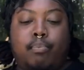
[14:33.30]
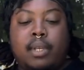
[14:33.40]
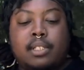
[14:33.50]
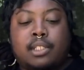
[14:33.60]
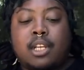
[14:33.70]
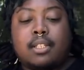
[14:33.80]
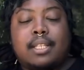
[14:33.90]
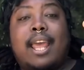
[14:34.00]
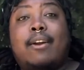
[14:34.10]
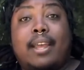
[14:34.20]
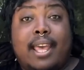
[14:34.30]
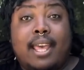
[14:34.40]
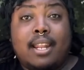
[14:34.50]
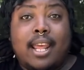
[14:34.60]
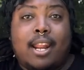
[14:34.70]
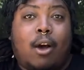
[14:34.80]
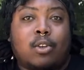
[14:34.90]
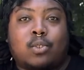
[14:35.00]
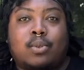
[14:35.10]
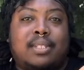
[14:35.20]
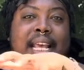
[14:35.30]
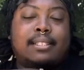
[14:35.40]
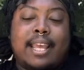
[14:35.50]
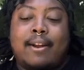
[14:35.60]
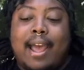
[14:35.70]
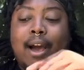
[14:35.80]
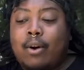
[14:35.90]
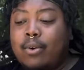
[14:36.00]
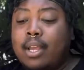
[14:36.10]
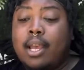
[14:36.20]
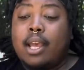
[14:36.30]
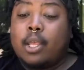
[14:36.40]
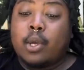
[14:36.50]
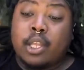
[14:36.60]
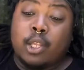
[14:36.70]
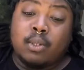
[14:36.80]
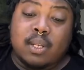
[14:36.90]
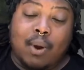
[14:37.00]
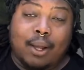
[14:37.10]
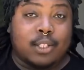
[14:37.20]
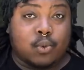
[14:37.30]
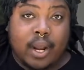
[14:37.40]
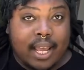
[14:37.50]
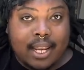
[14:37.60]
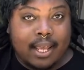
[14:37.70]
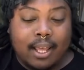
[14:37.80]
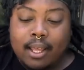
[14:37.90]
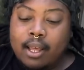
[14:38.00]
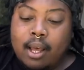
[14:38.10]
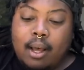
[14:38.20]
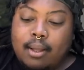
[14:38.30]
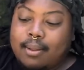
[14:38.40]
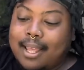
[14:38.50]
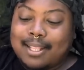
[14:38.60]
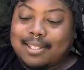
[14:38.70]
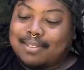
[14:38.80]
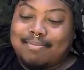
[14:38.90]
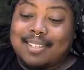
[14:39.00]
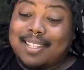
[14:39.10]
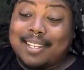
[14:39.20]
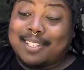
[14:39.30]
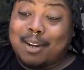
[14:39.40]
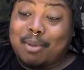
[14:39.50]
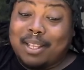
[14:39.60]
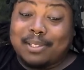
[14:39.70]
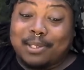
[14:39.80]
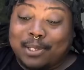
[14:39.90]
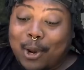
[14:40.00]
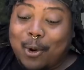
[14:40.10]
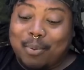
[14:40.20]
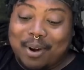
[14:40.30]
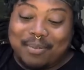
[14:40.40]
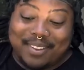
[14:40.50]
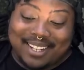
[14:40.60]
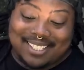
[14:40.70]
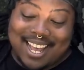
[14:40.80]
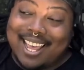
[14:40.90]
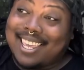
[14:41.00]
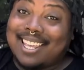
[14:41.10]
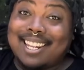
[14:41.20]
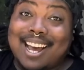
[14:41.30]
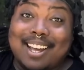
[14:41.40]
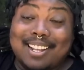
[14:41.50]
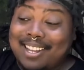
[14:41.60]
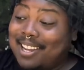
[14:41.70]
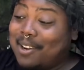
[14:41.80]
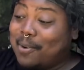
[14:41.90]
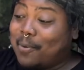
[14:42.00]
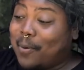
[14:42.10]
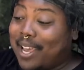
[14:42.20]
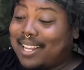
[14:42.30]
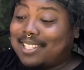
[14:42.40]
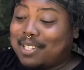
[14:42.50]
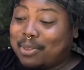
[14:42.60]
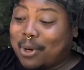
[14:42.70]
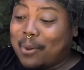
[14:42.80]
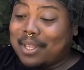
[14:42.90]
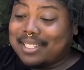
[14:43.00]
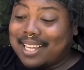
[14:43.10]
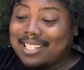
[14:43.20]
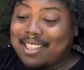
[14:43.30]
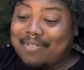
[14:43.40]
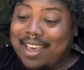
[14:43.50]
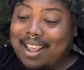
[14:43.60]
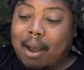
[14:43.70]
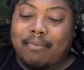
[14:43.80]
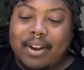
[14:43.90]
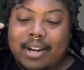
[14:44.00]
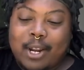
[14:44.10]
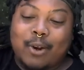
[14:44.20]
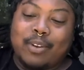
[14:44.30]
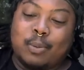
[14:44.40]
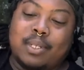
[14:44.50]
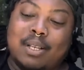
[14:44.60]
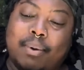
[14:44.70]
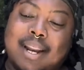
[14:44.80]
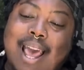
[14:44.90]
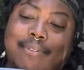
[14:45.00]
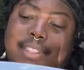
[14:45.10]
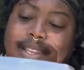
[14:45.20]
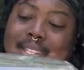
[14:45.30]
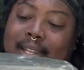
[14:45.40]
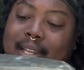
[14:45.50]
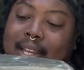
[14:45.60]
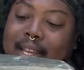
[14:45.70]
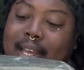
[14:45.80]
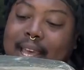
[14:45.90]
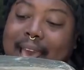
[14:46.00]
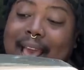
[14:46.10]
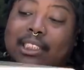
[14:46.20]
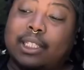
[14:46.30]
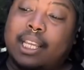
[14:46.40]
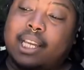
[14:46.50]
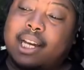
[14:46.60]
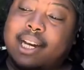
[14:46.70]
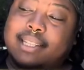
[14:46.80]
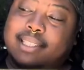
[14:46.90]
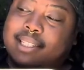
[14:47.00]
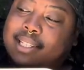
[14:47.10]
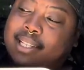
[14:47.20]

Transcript: sucks air in and it also takes air out. You can use it while it's raining. This thing's gonna be so perfect. I cannot wait to throw this into the van. I'm very nervous because I'm gonna have to actually cut